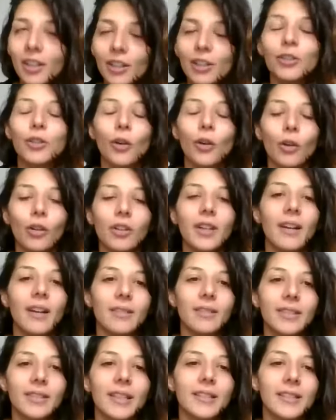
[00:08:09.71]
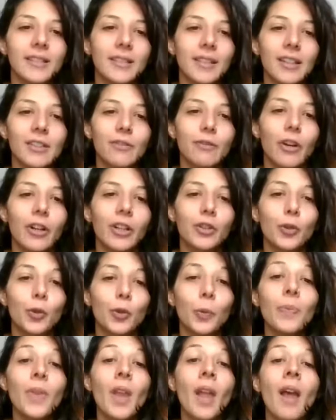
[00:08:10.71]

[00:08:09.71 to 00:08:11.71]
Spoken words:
So that's very true.